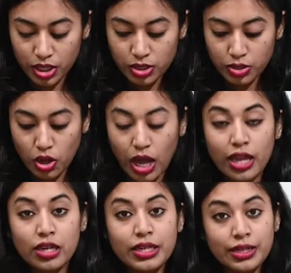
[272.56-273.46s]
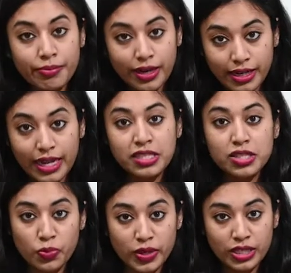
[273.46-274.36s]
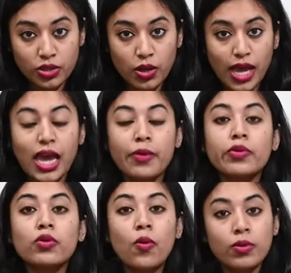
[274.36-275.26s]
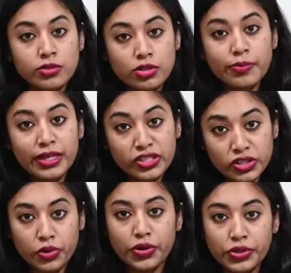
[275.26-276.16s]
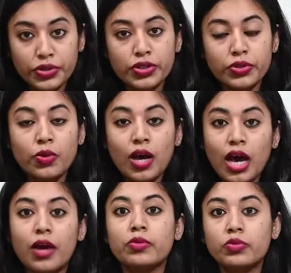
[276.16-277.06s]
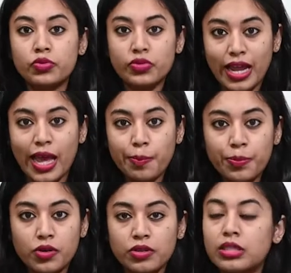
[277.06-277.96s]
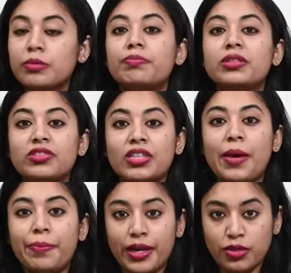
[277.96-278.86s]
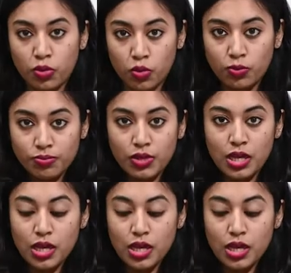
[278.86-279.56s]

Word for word: so I'll in my next video I would also be showing you how to wrap a simple wrap at home